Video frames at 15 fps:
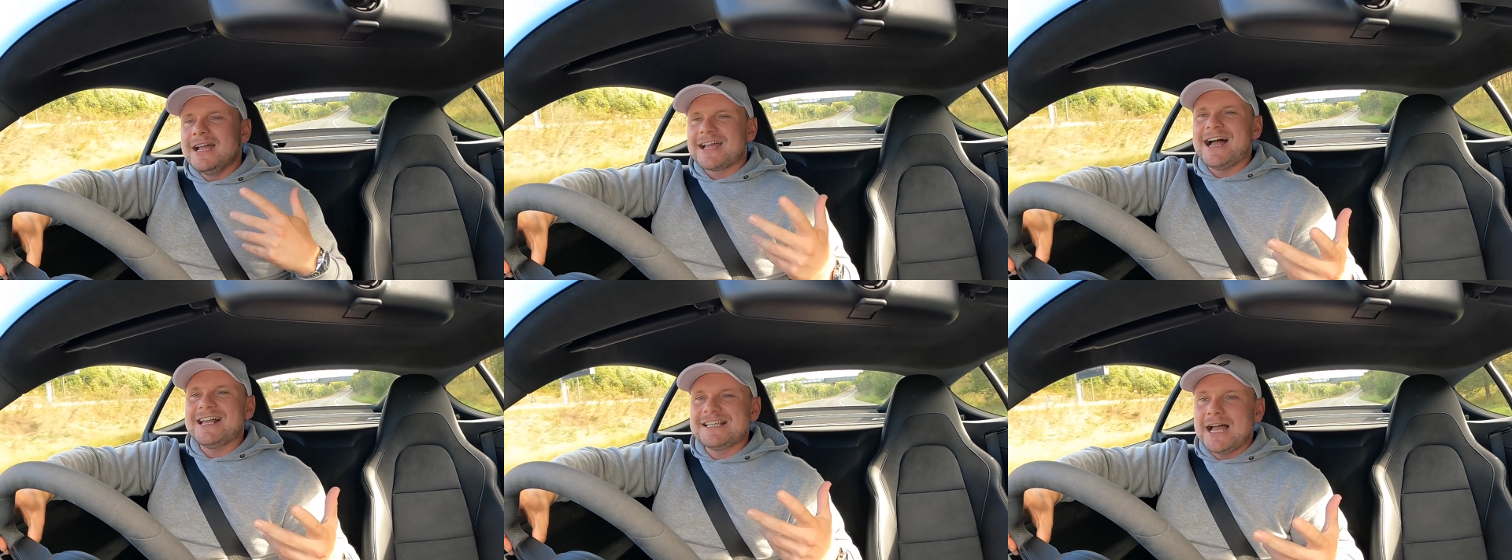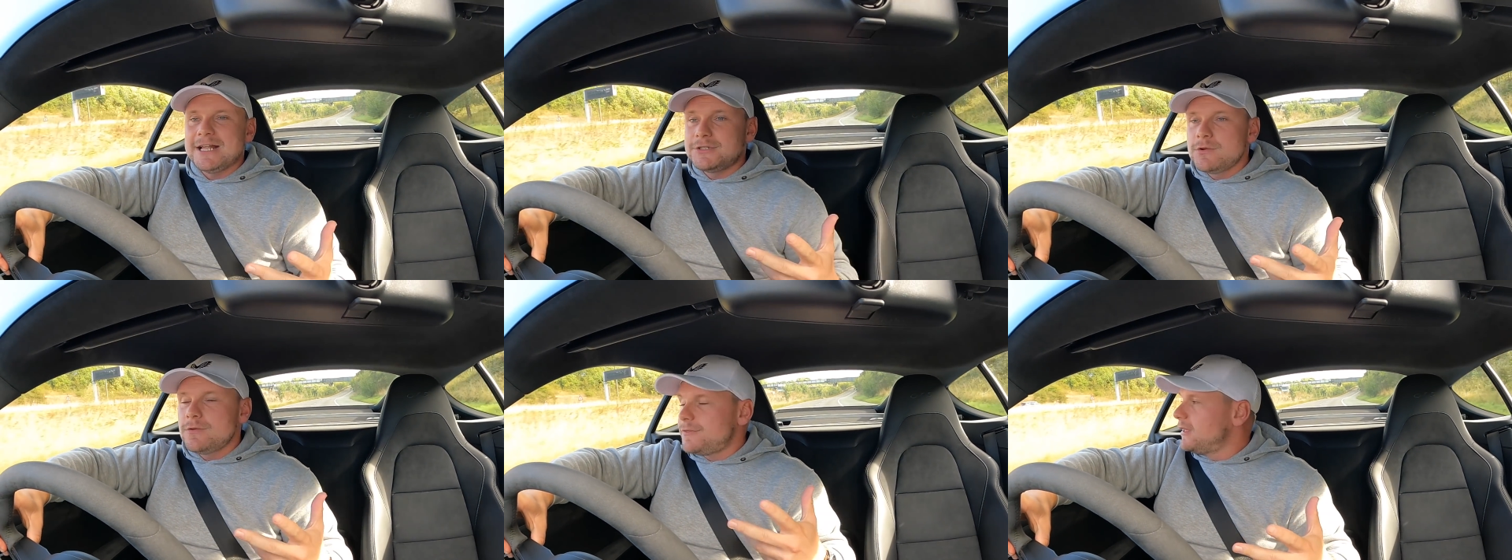Guys, I
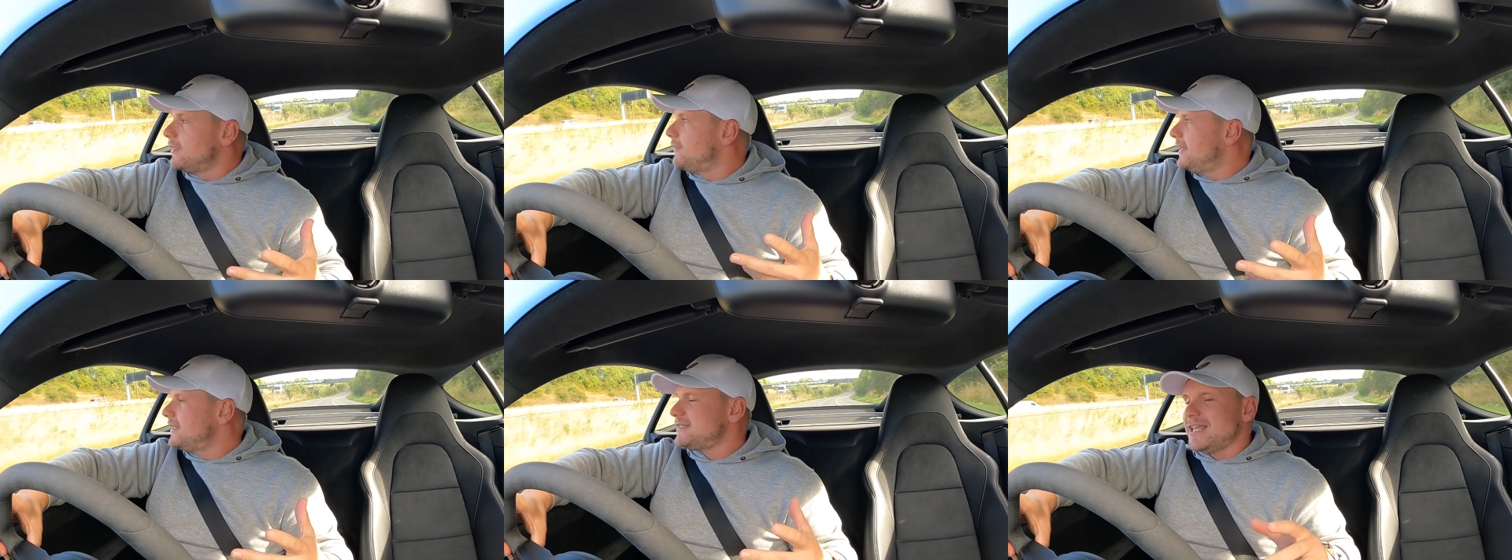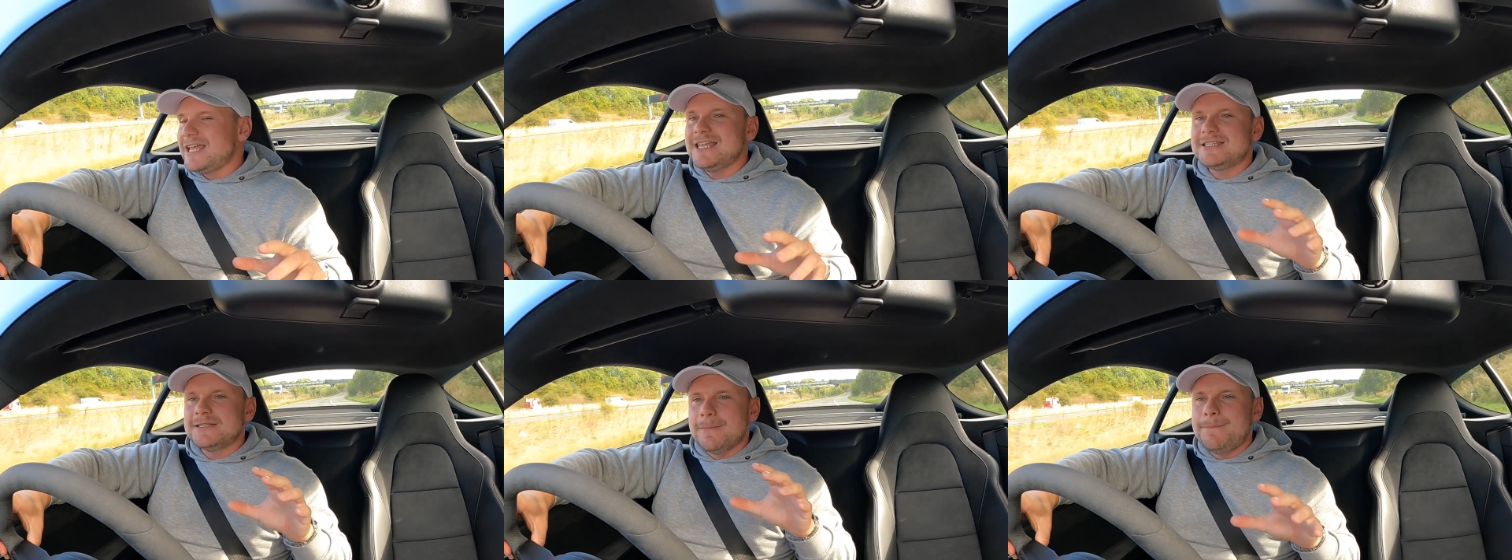do think this
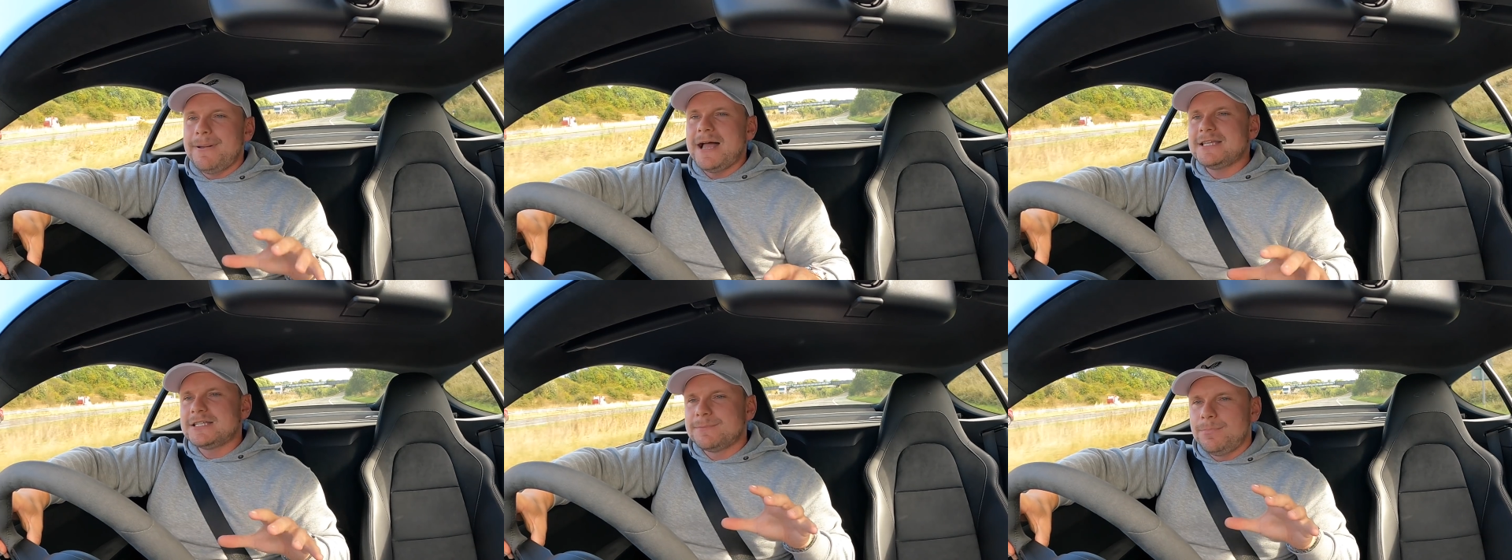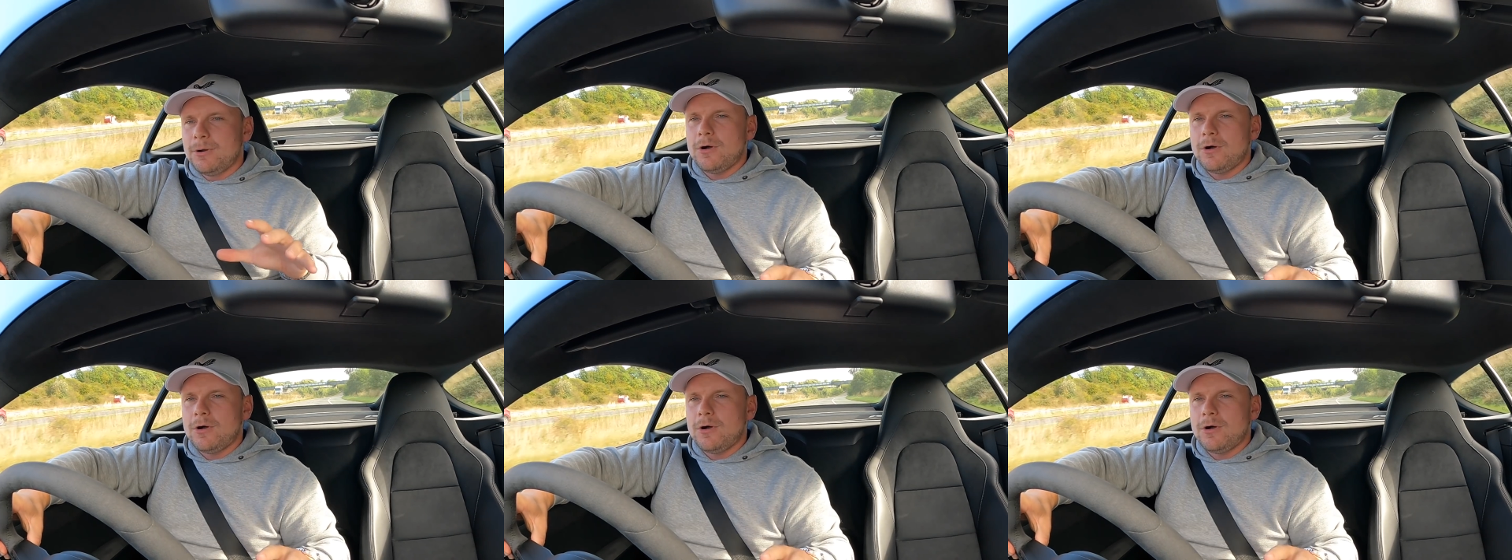is the best